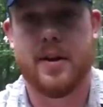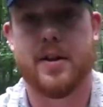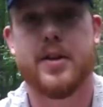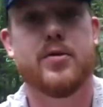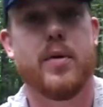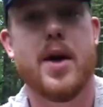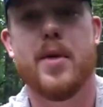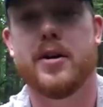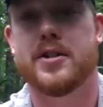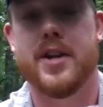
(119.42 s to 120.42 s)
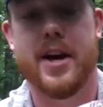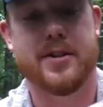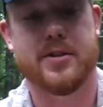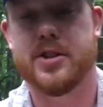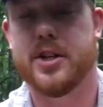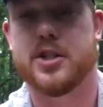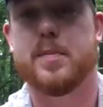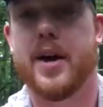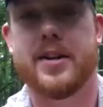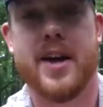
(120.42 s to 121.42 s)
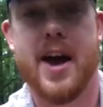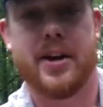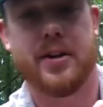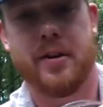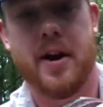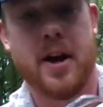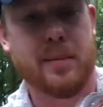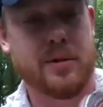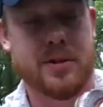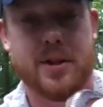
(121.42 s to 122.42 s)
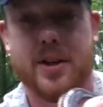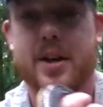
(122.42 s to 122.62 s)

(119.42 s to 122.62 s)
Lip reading: Now, these rainbow snakes are just spectacular animals.